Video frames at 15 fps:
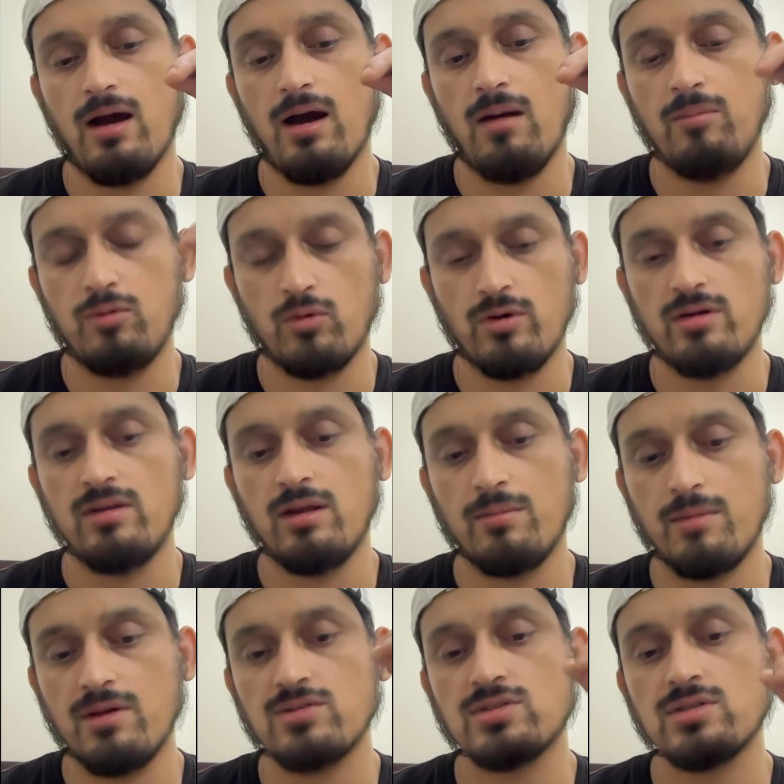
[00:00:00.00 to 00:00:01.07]
uploaded the
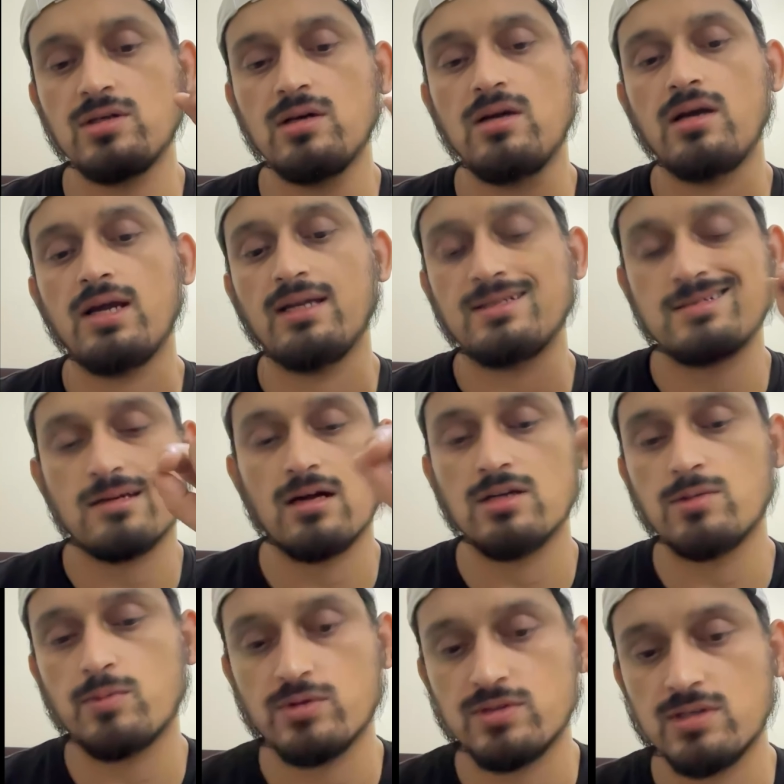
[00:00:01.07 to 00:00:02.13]
image, it starts
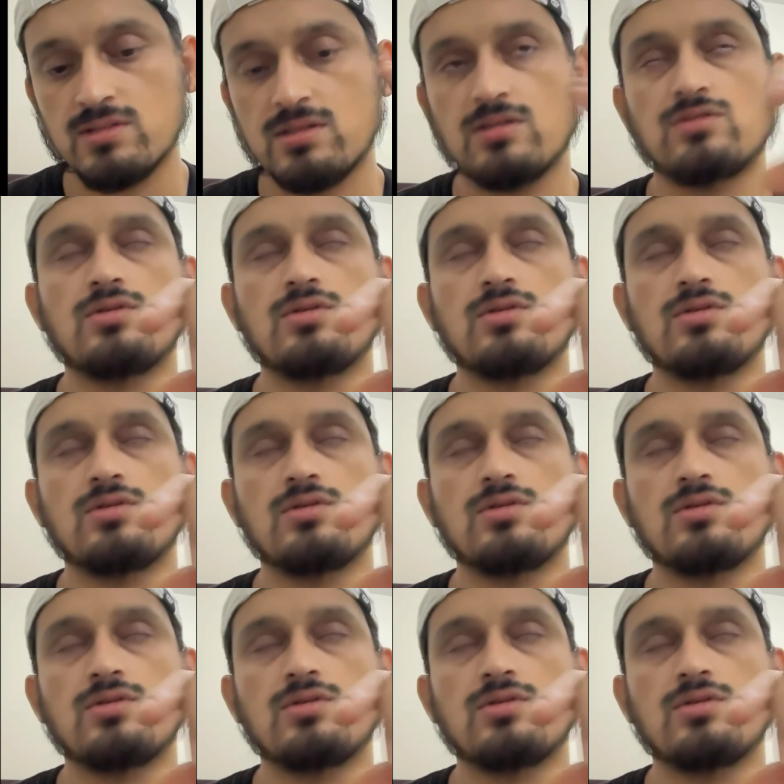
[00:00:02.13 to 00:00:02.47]
processing.